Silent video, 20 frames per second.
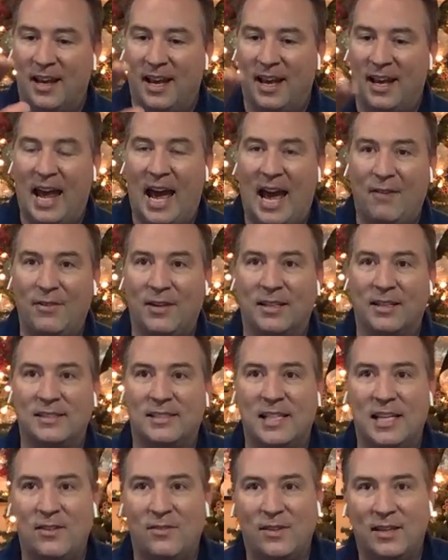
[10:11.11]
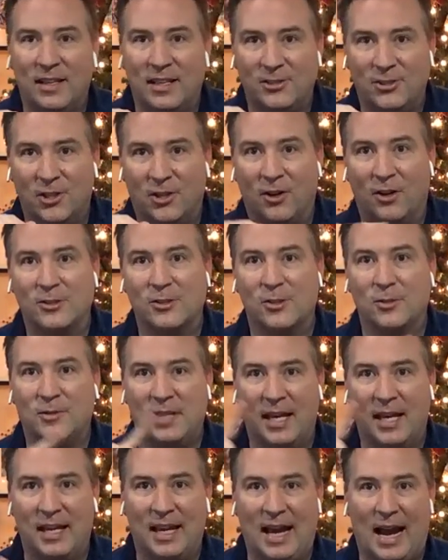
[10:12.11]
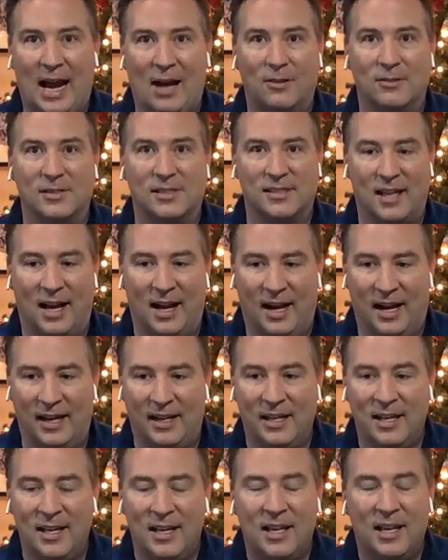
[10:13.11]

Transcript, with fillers: And having a TV that you can also take outside